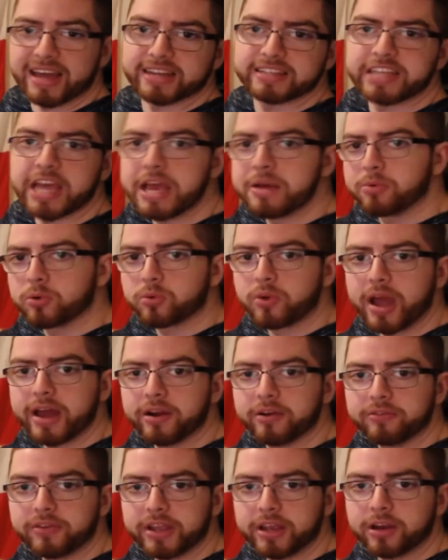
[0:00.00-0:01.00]
a table right
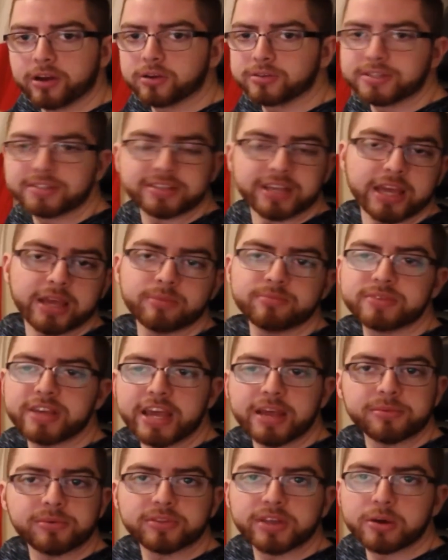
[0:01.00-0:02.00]
over here, the same
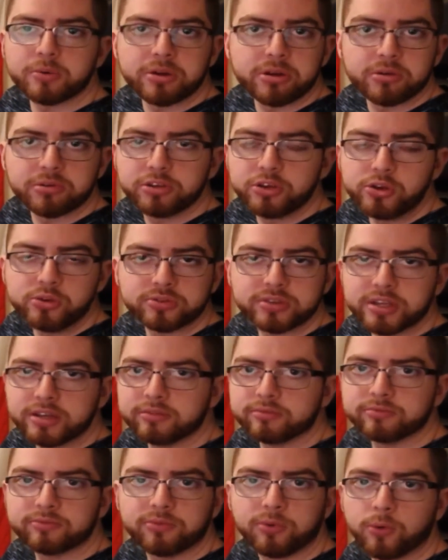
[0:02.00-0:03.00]
table that we were
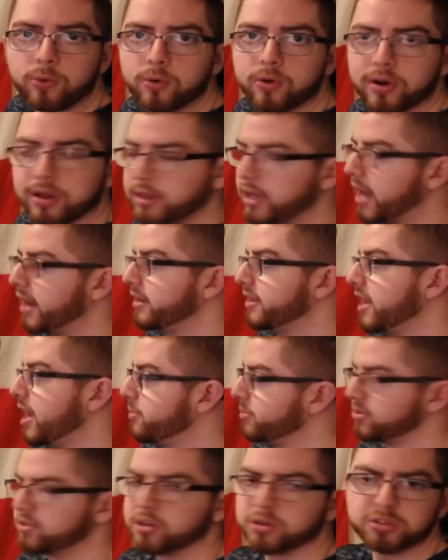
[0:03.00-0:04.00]
using for a lot of the
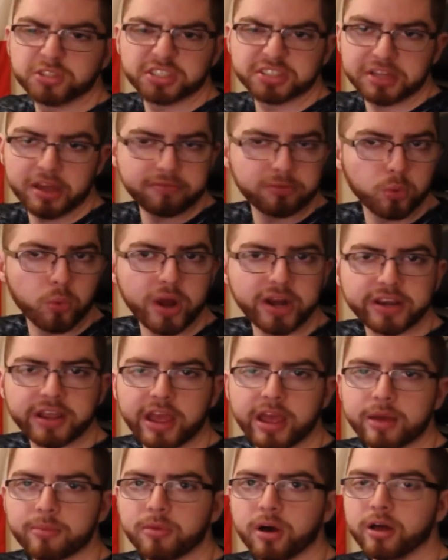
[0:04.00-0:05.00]
episodes. Just have the
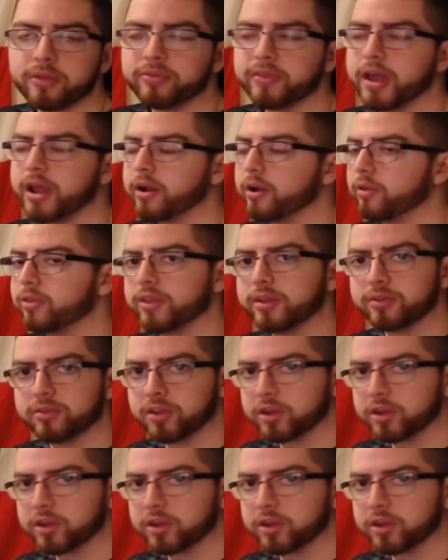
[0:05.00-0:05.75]
webcam on there, the